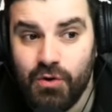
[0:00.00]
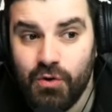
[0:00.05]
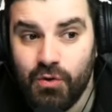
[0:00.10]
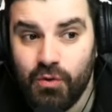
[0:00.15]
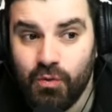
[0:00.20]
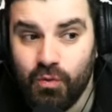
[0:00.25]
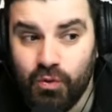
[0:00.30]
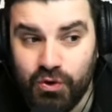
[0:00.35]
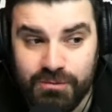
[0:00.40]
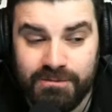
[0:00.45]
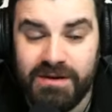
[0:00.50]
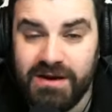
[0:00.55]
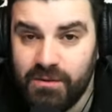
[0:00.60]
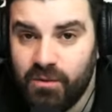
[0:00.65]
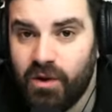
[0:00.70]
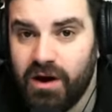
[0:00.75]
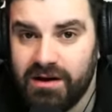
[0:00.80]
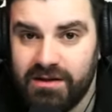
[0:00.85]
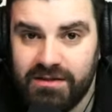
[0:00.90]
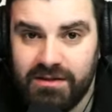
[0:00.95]
would be
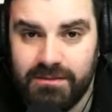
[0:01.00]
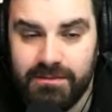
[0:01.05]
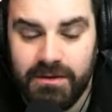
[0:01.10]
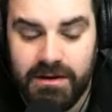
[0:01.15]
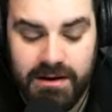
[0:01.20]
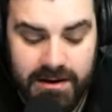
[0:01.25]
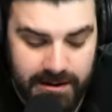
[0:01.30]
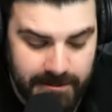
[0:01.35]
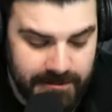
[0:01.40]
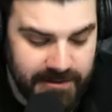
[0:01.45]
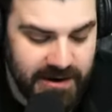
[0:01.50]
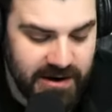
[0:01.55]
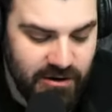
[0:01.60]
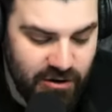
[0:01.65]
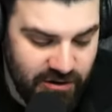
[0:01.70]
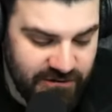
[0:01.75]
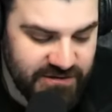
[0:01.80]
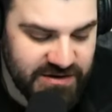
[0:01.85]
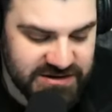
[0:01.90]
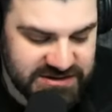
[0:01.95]
one of them. But
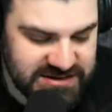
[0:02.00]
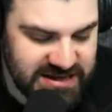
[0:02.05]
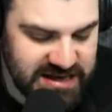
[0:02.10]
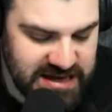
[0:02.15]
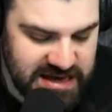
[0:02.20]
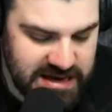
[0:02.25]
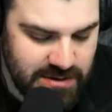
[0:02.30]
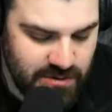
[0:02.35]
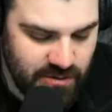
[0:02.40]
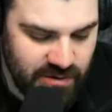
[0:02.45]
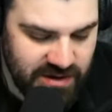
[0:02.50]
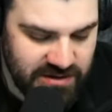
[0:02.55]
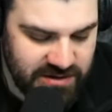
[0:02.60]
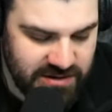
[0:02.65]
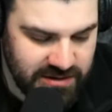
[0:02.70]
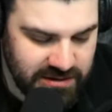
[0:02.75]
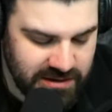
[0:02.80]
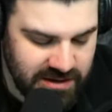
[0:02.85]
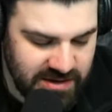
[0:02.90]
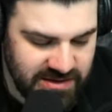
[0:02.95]
obviously,
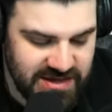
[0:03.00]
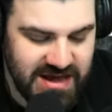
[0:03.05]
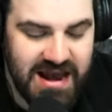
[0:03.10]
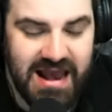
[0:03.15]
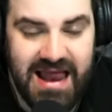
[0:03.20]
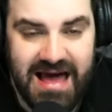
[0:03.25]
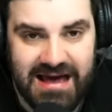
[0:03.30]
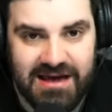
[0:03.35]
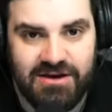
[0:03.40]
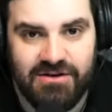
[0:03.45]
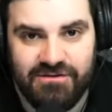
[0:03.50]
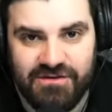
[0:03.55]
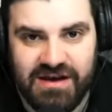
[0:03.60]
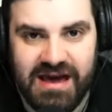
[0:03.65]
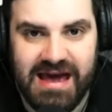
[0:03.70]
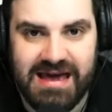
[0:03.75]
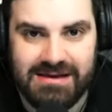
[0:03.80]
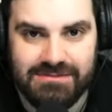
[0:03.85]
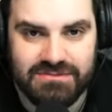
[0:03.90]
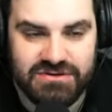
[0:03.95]
with the lack of
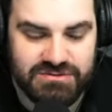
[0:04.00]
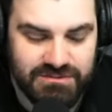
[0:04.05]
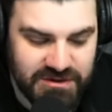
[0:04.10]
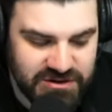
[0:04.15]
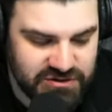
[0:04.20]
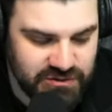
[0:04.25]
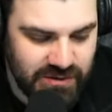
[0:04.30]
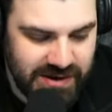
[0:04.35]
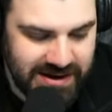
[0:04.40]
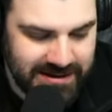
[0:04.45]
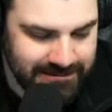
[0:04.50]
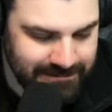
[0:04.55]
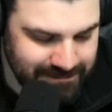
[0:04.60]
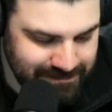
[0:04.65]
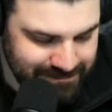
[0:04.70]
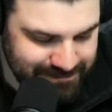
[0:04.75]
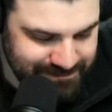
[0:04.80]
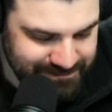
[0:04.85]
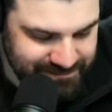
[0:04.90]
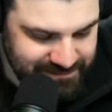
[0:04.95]
games between
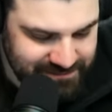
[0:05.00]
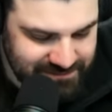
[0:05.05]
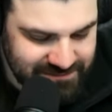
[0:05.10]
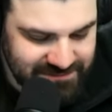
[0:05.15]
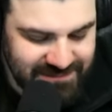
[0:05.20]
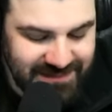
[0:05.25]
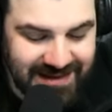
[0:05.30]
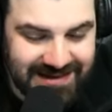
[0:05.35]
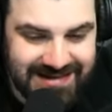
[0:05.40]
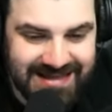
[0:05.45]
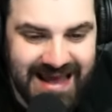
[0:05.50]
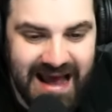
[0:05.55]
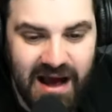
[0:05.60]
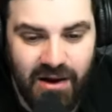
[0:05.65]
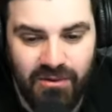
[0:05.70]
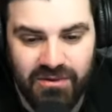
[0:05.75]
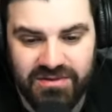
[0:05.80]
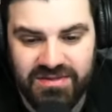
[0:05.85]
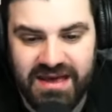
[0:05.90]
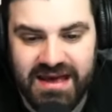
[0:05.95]

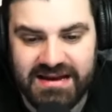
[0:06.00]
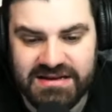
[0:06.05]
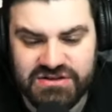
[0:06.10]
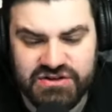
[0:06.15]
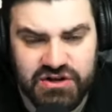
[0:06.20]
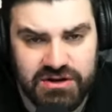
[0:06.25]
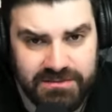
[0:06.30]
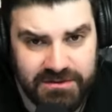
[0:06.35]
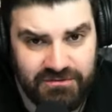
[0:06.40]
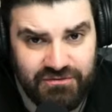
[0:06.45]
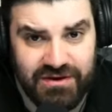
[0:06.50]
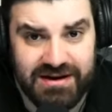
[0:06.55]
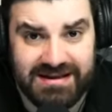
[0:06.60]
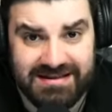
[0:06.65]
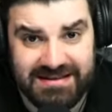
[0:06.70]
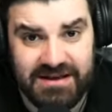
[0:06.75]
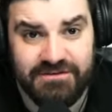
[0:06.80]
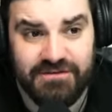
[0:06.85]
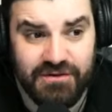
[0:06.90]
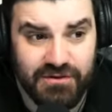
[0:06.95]
now and then, it's going to be really
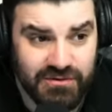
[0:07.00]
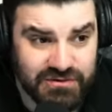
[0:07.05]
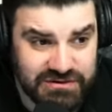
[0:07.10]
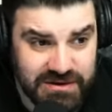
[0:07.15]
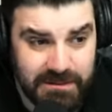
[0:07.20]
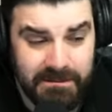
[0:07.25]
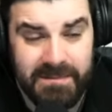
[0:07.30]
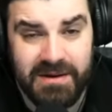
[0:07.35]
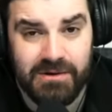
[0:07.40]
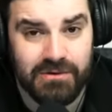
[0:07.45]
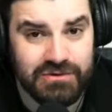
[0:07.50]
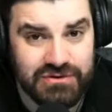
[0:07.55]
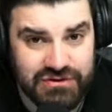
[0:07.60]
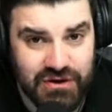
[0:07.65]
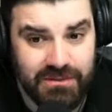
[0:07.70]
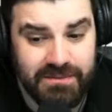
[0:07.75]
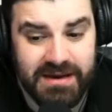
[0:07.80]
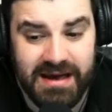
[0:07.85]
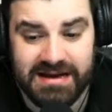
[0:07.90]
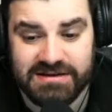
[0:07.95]
difficult to build
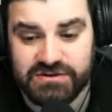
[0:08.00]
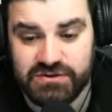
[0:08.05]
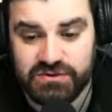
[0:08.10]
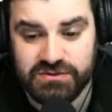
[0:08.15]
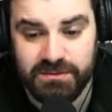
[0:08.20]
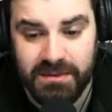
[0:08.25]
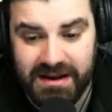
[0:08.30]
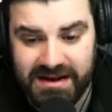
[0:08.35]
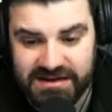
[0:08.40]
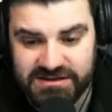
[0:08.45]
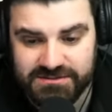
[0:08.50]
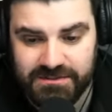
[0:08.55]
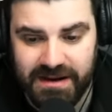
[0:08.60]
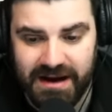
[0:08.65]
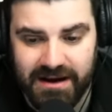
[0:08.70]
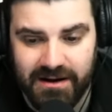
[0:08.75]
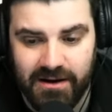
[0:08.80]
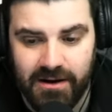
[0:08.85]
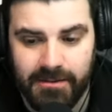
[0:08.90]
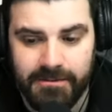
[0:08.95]
Tomiyasu's minutes
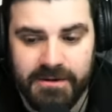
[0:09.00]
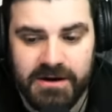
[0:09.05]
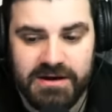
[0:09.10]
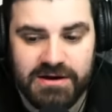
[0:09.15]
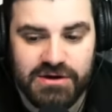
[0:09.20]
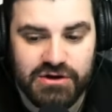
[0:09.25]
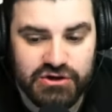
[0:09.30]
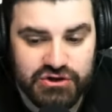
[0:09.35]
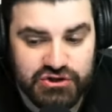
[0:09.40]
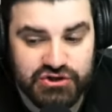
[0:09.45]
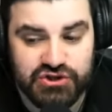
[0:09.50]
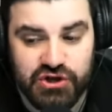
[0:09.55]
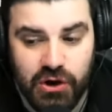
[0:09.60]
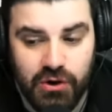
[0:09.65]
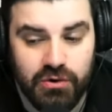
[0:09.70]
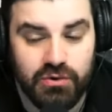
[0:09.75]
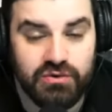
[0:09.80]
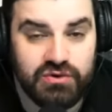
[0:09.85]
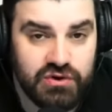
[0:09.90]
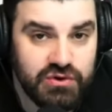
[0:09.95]
back up.
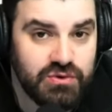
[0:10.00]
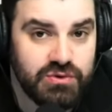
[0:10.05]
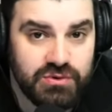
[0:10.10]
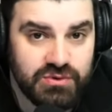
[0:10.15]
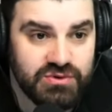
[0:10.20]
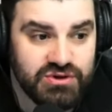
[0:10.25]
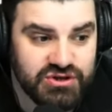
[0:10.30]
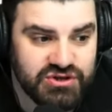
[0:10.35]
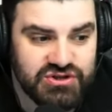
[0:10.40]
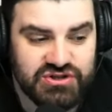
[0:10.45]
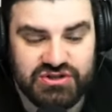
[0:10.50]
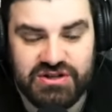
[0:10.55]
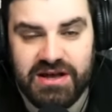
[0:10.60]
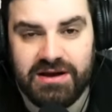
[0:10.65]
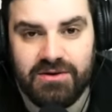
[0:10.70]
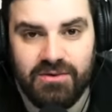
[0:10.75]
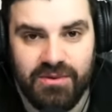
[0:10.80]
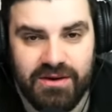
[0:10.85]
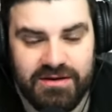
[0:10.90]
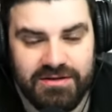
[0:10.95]
So do you just
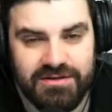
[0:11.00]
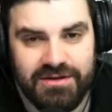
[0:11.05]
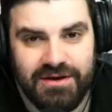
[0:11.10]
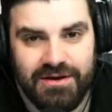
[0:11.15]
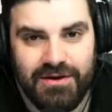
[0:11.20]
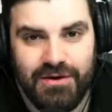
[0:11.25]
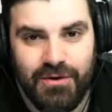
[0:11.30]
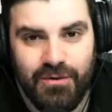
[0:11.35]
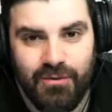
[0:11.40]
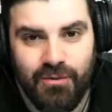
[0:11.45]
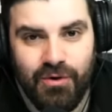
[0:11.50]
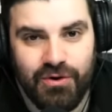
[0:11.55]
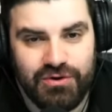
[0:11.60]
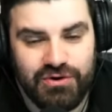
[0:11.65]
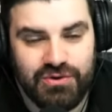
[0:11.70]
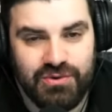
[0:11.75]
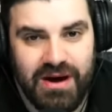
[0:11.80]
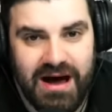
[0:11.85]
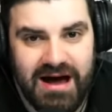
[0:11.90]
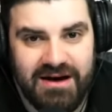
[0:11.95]
stick with what
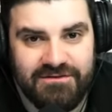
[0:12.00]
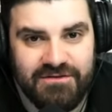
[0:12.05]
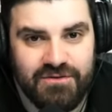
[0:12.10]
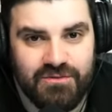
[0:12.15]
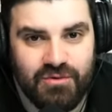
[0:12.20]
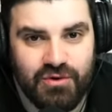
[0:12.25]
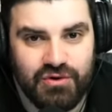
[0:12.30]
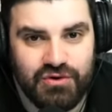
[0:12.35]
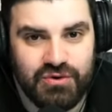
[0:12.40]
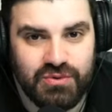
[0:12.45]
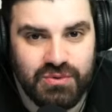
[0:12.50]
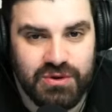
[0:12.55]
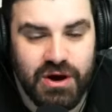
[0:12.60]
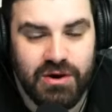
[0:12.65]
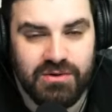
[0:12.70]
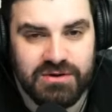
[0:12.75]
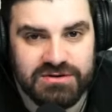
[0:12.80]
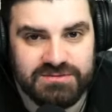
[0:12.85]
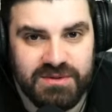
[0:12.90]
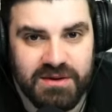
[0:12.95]
you have and what you
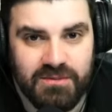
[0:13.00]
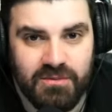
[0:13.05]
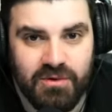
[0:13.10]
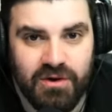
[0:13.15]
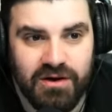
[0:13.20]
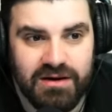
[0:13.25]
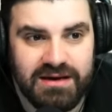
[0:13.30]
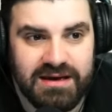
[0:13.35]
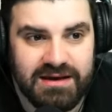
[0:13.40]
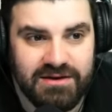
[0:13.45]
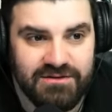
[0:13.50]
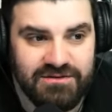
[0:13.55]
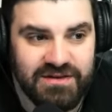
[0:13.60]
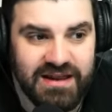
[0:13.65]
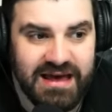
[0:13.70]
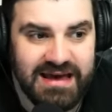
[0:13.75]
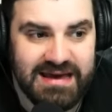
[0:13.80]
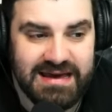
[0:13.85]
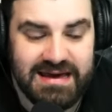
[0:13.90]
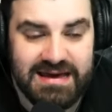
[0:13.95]
know has been working of
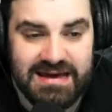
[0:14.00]
late?